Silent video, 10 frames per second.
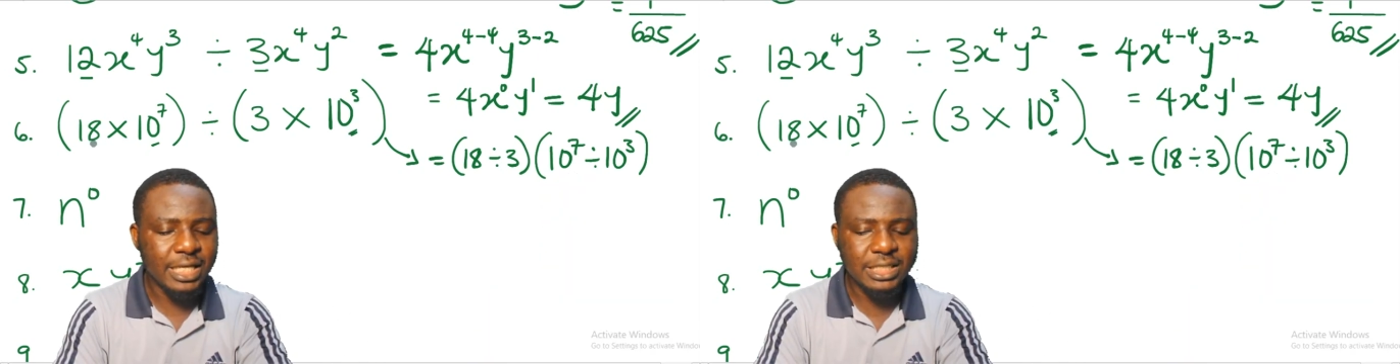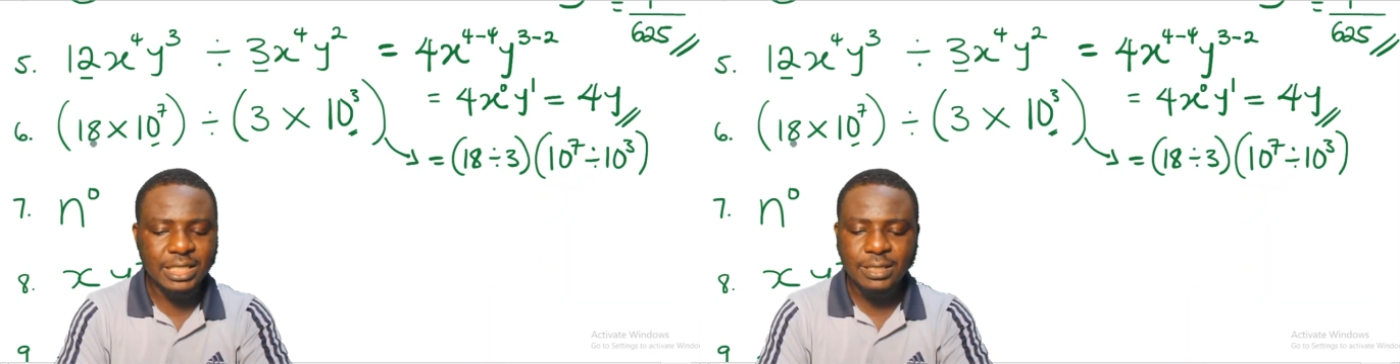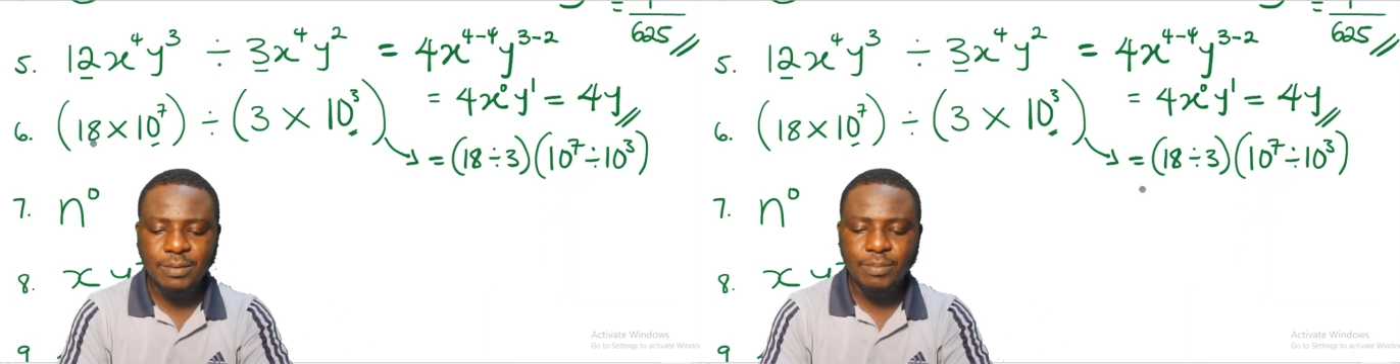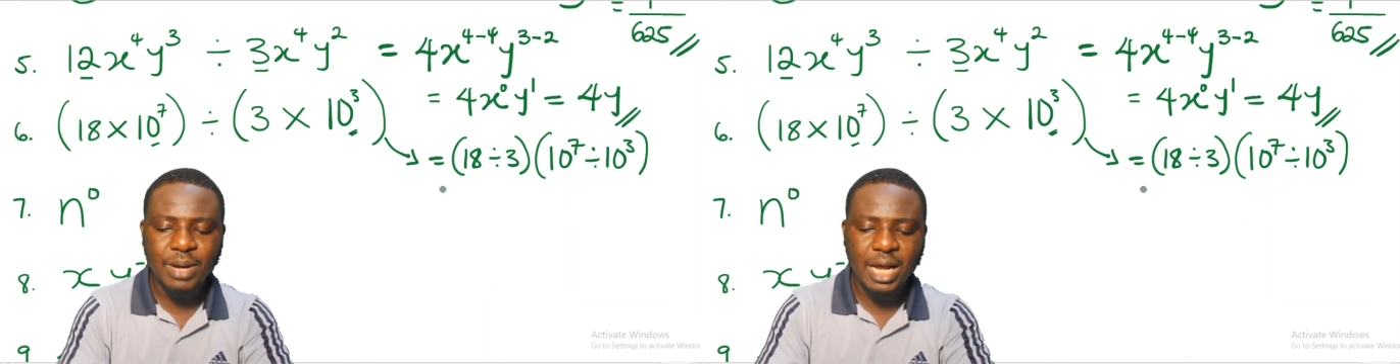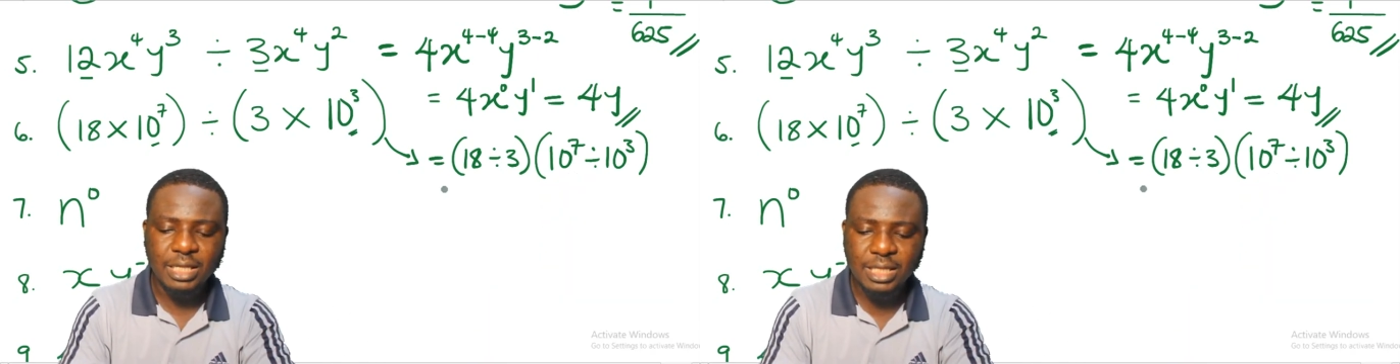18
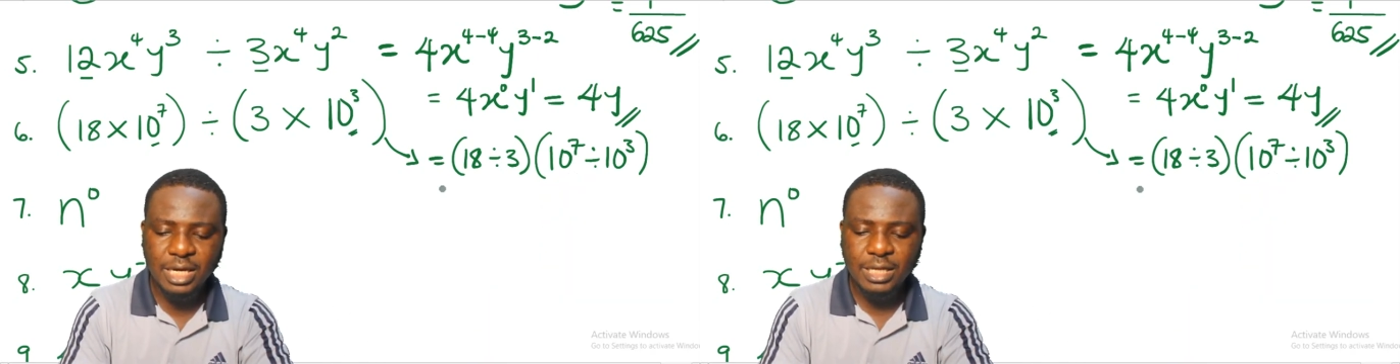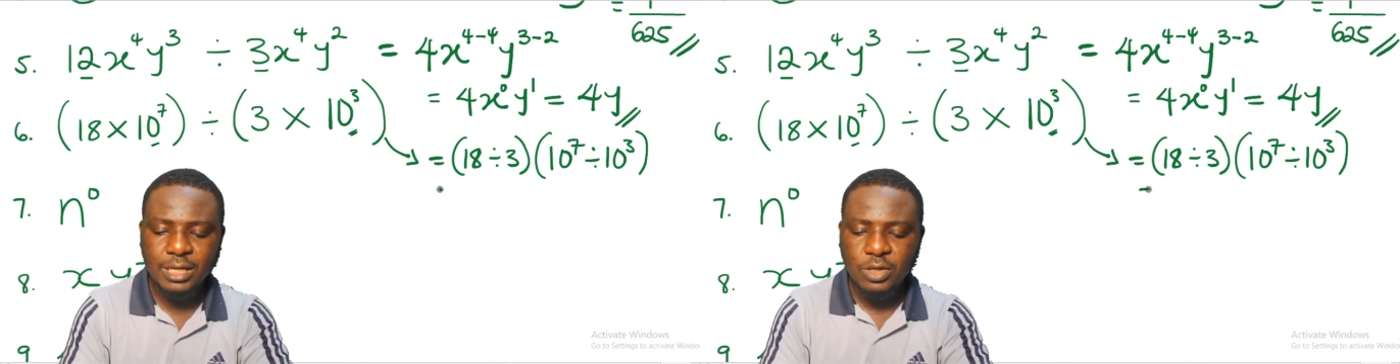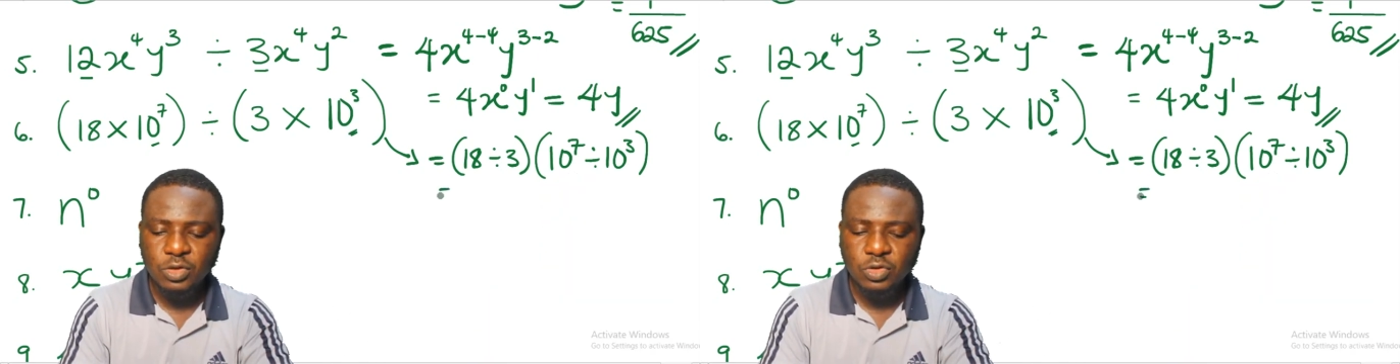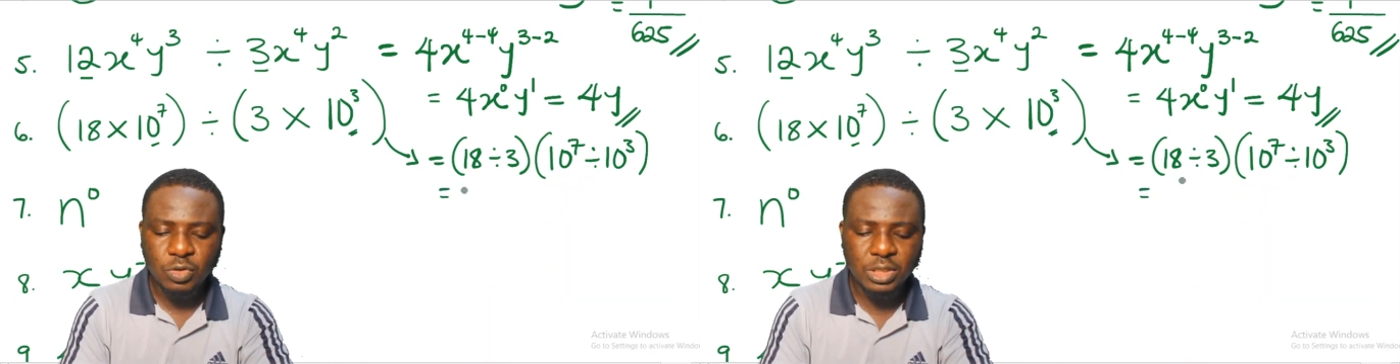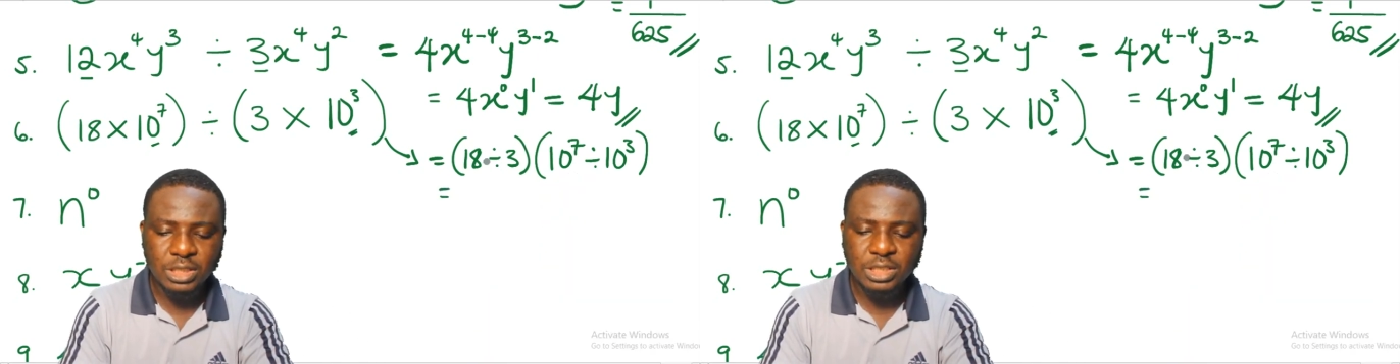by 3.
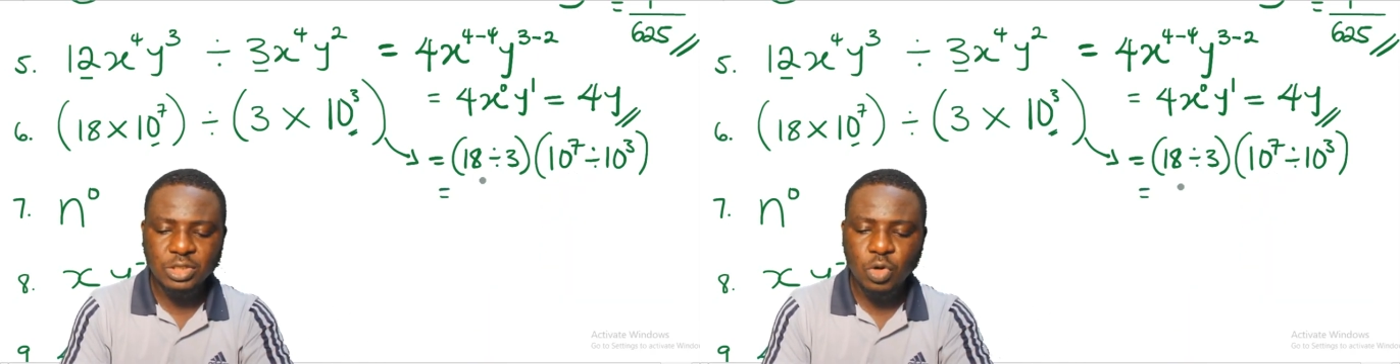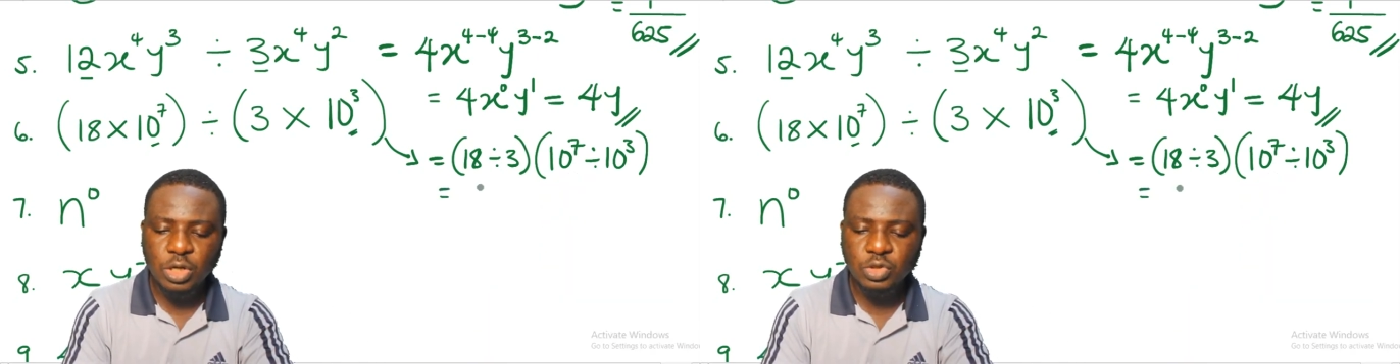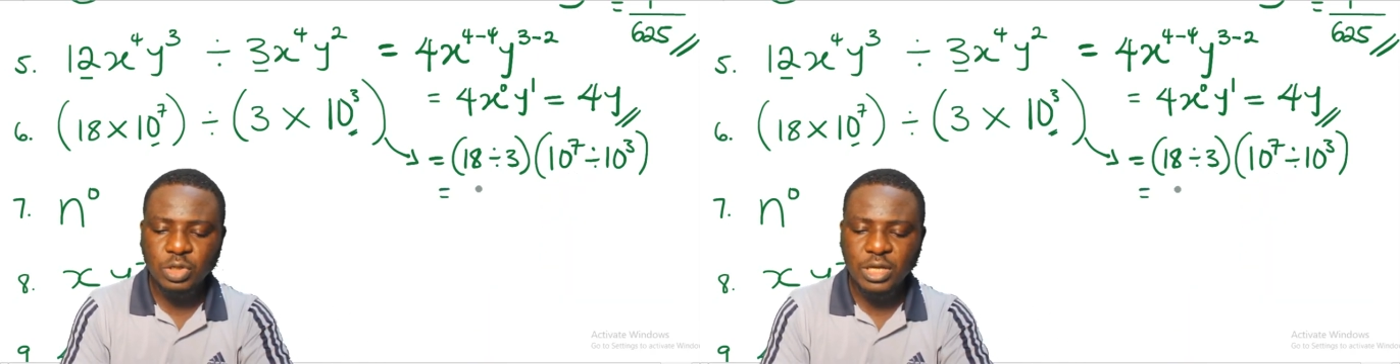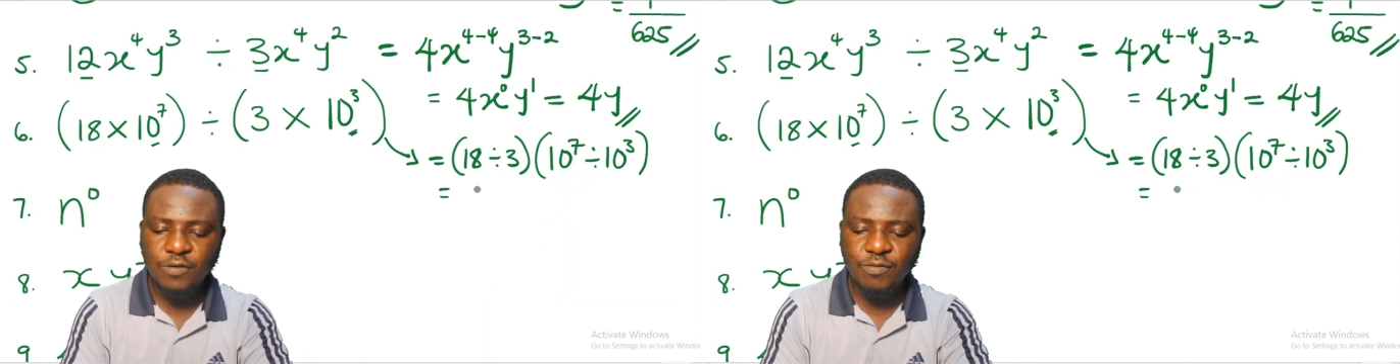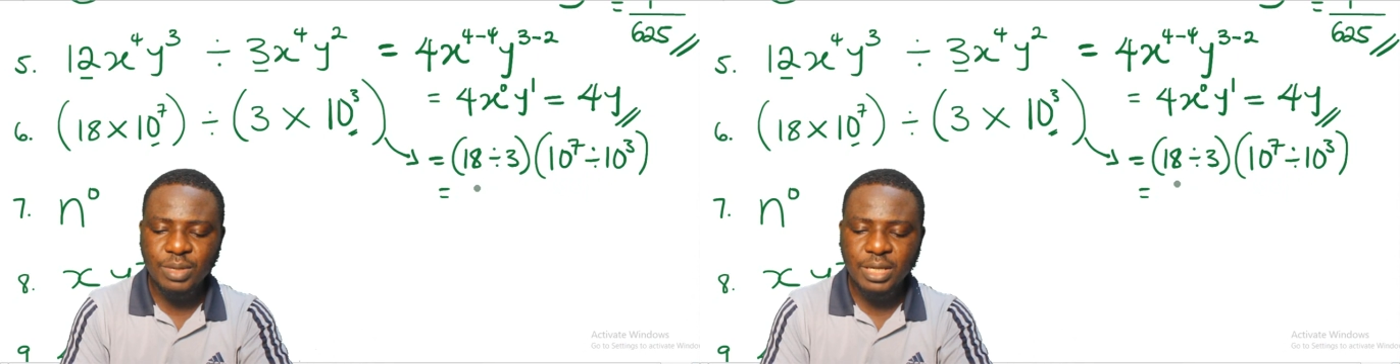So this is going to
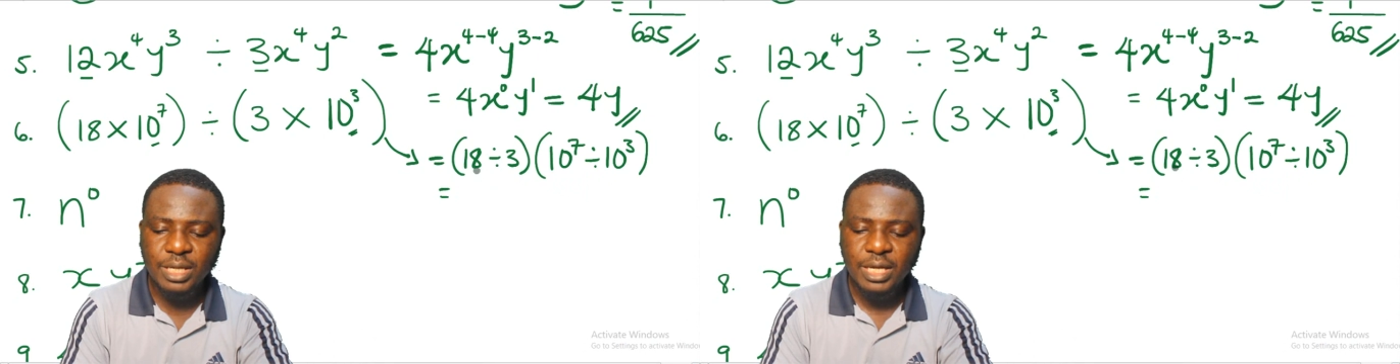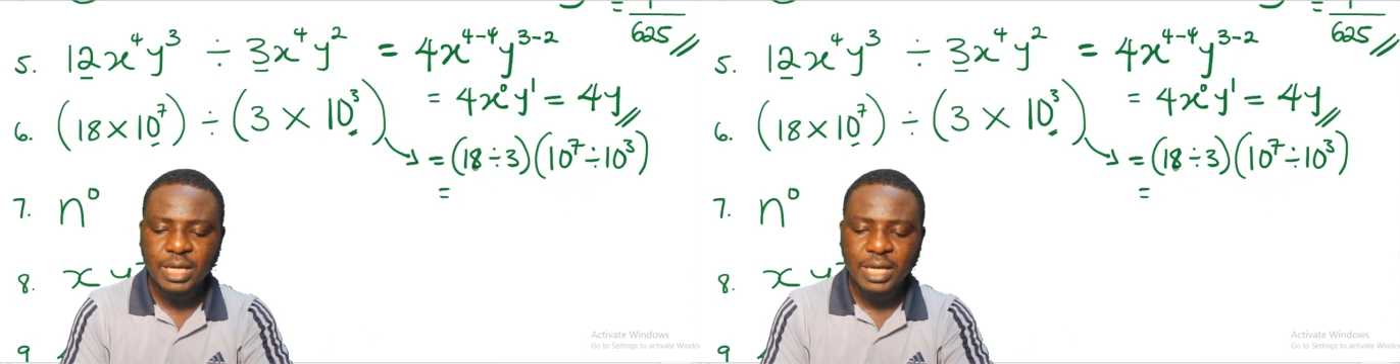give me